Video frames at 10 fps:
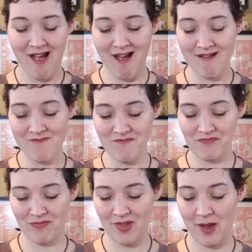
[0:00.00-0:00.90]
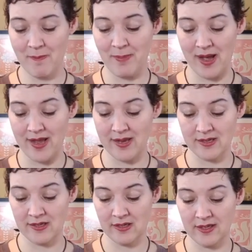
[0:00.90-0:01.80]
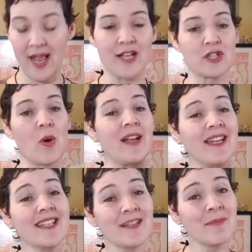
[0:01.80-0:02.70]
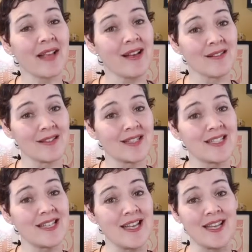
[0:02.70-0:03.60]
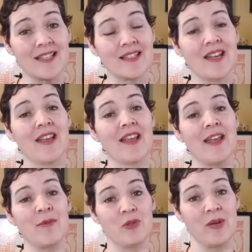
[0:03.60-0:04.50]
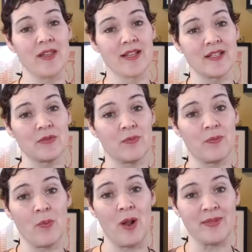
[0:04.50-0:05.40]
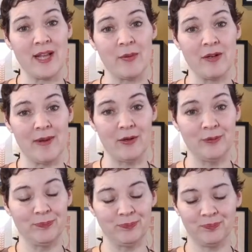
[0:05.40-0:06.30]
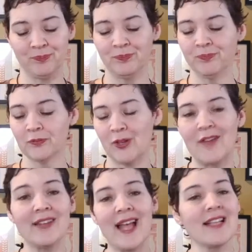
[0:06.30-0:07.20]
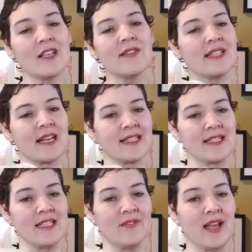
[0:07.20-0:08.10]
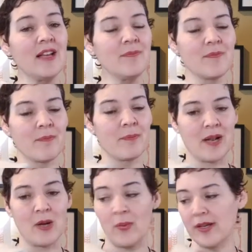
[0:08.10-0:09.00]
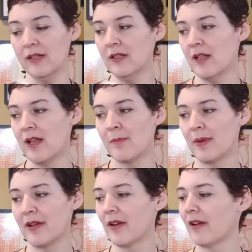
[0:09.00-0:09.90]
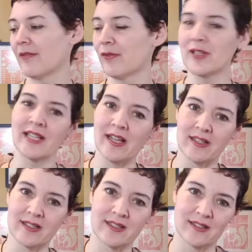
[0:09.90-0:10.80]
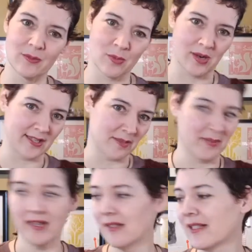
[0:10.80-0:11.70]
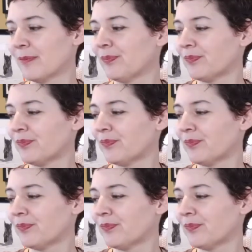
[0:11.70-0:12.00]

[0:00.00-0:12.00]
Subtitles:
But yeah, so I needed something else to knit in between this when I was out and about. I haven't cast on a second sleeve yet, but I will. But first I had to work on something else.